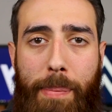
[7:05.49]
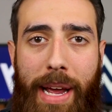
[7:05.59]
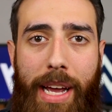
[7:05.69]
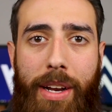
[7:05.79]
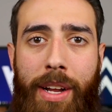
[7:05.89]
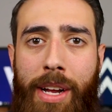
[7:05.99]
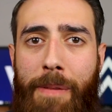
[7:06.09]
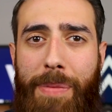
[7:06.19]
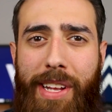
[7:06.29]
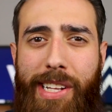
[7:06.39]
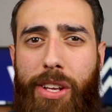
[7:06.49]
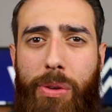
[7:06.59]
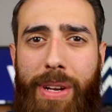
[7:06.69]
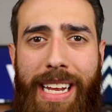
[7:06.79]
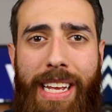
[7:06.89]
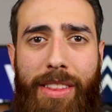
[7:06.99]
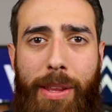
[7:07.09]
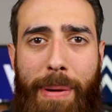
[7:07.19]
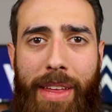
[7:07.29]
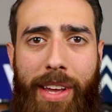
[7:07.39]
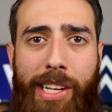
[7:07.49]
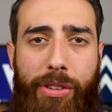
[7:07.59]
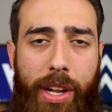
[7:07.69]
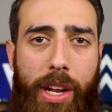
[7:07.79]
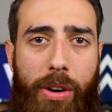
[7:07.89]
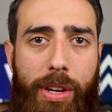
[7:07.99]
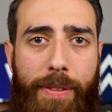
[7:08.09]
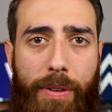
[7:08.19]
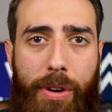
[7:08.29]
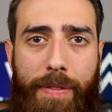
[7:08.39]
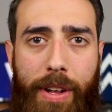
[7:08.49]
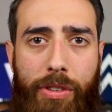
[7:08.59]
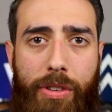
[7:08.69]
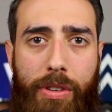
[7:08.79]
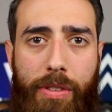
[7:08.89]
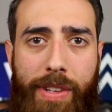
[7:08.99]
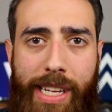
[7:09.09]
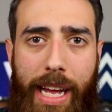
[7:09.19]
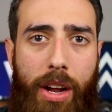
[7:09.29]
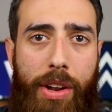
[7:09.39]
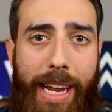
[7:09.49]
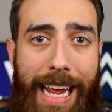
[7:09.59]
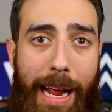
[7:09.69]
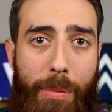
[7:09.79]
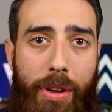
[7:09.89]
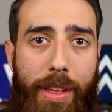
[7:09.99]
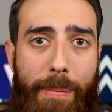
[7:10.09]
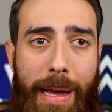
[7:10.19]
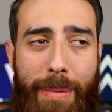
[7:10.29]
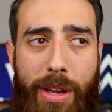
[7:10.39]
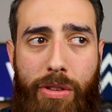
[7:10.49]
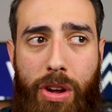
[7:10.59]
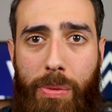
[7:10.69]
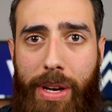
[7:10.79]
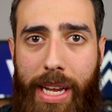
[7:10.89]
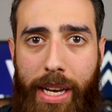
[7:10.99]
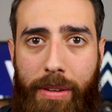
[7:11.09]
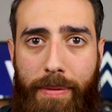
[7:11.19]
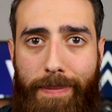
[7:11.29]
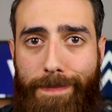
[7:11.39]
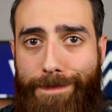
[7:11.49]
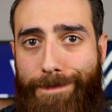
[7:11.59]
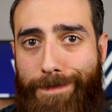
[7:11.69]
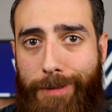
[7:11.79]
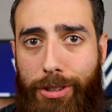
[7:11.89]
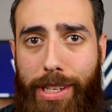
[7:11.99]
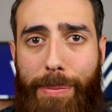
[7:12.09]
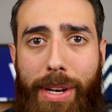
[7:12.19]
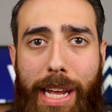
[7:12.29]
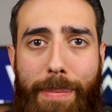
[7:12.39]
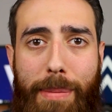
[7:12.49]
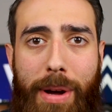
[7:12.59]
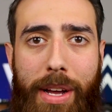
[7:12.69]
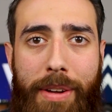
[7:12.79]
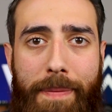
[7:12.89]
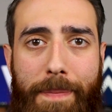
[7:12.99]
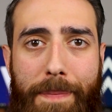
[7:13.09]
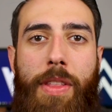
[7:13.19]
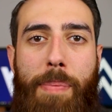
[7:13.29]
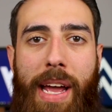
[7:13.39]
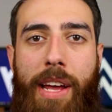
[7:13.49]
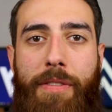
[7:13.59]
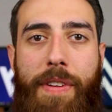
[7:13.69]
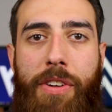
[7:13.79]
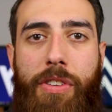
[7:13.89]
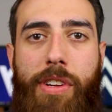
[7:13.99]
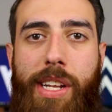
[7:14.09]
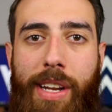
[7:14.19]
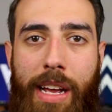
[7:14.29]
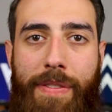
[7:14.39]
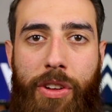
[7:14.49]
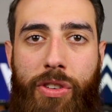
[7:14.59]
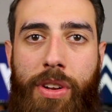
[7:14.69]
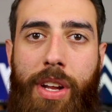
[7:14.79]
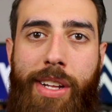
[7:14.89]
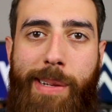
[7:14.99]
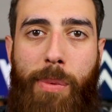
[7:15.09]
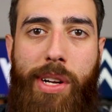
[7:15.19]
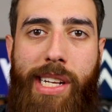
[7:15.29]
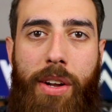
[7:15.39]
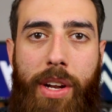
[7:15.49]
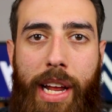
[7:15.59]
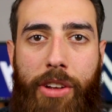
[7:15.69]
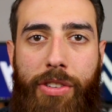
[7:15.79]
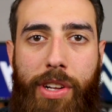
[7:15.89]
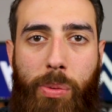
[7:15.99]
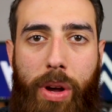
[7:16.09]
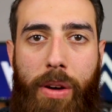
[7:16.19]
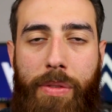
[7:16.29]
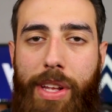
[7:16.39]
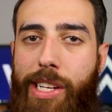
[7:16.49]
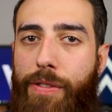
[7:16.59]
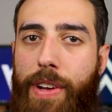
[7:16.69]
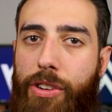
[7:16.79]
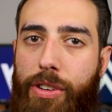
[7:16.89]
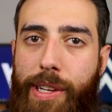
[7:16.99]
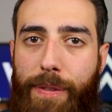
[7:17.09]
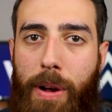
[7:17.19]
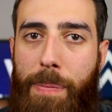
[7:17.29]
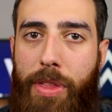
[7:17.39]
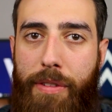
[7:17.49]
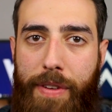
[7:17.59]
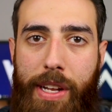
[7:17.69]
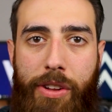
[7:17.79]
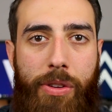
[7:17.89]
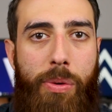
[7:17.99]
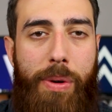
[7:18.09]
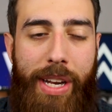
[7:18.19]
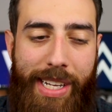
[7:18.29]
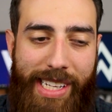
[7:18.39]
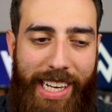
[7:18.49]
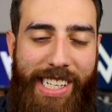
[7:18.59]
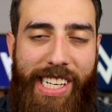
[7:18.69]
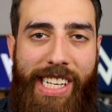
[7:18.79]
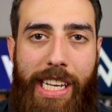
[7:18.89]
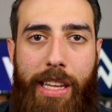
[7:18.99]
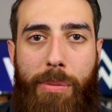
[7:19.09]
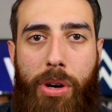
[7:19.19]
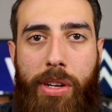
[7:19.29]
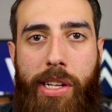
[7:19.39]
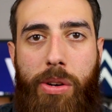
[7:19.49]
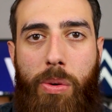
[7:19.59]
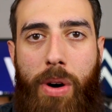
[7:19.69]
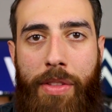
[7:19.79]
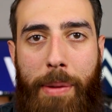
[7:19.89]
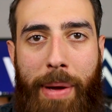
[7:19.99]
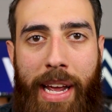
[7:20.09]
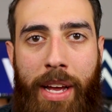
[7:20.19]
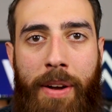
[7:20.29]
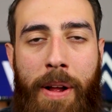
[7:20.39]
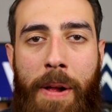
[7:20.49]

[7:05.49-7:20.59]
pan, is do you need to pay the extra $10 for a feature set on a camera that maybe you don't need? Something to keep in mind. The pan features night vision and smart sound detection as well. These are features from the V2, and it's nice to see them also on the pan.